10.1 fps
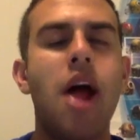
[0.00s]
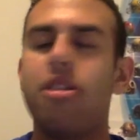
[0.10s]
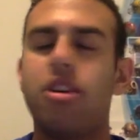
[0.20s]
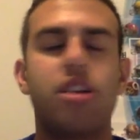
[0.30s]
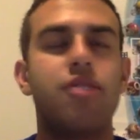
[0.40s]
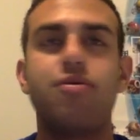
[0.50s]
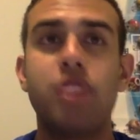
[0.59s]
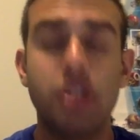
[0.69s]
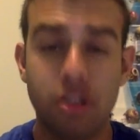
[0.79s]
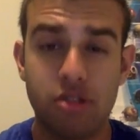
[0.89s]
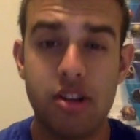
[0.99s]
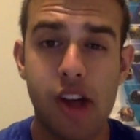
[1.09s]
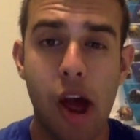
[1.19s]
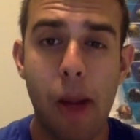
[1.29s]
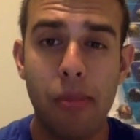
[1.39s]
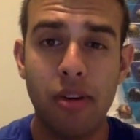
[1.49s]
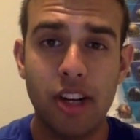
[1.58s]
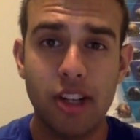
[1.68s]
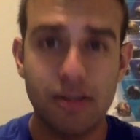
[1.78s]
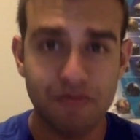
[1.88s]
They're going to frustrate
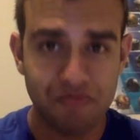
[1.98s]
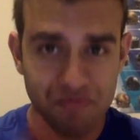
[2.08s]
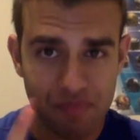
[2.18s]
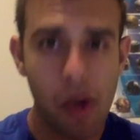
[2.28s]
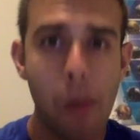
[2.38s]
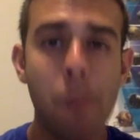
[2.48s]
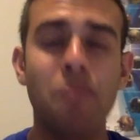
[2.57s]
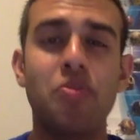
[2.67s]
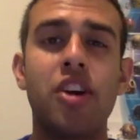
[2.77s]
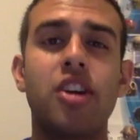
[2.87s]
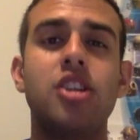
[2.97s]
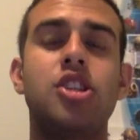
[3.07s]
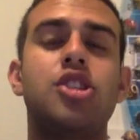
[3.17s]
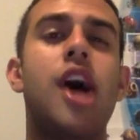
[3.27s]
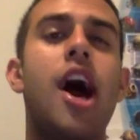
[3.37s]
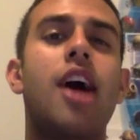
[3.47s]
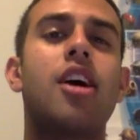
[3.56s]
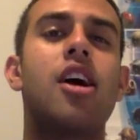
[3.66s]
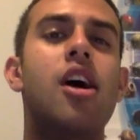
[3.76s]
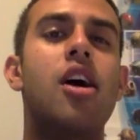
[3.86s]
Kaepernick. They're going to sack
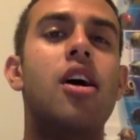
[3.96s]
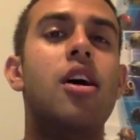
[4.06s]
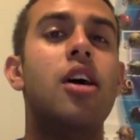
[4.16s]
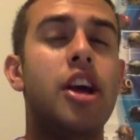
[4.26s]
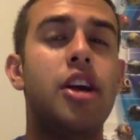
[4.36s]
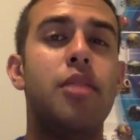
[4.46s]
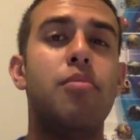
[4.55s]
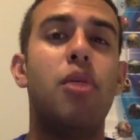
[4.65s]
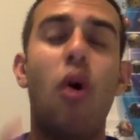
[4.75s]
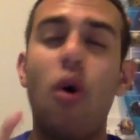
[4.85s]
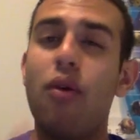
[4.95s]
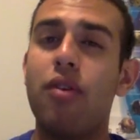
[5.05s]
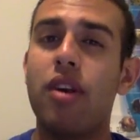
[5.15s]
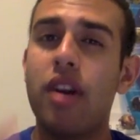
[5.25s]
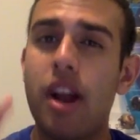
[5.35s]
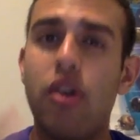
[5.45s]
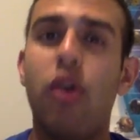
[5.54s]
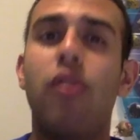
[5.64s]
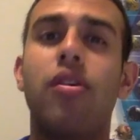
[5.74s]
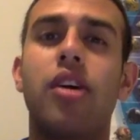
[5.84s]
him over and
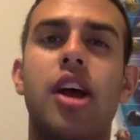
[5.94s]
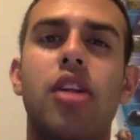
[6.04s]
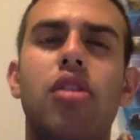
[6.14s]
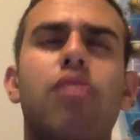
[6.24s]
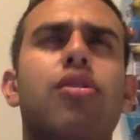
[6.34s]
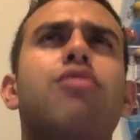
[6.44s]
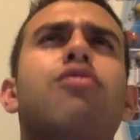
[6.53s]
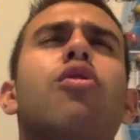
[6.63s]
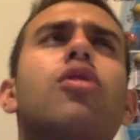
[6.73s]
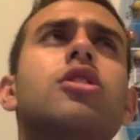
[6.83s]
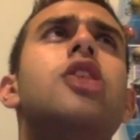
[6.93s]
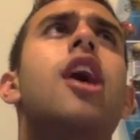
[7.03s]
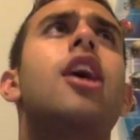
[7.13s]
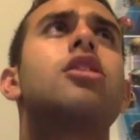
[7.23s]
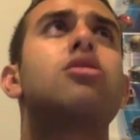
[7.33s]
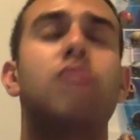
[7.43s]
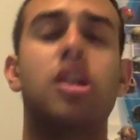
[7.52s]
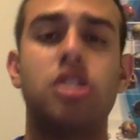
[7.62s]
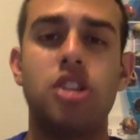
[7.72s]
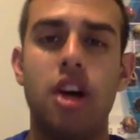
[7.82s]
over again. Look for 4 sacks from
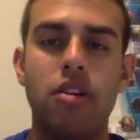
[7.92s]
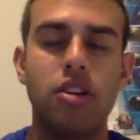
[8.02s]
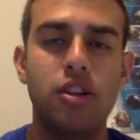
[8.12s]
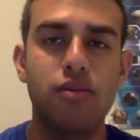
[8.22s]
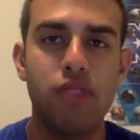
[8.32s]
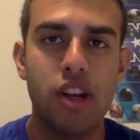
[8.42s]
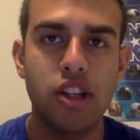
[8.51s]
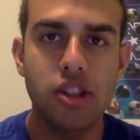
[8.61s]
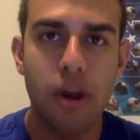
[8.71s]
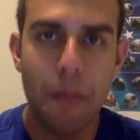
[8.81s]
that Seattle defense.